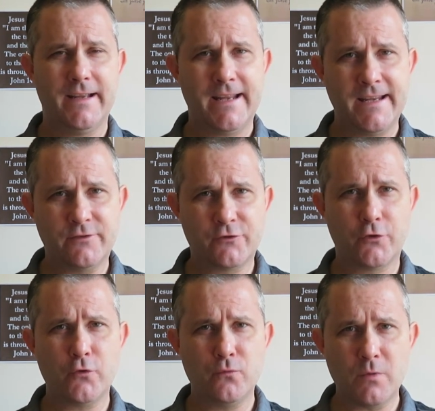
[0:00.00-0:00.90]
his
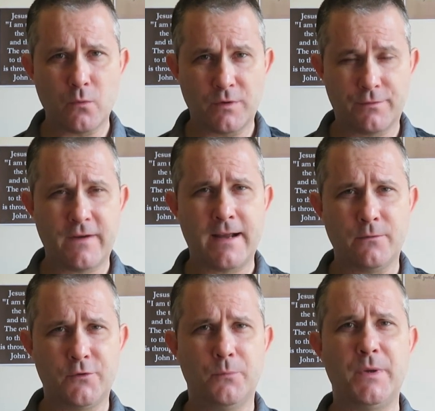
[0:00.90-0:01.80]
tomb was
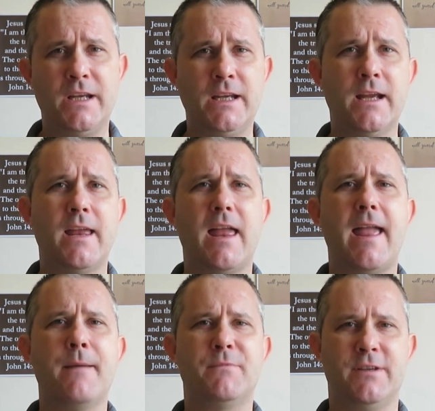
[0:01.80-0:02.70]
found to be
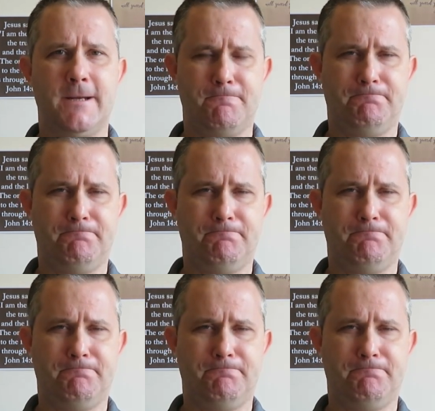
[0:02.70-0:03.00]
empty.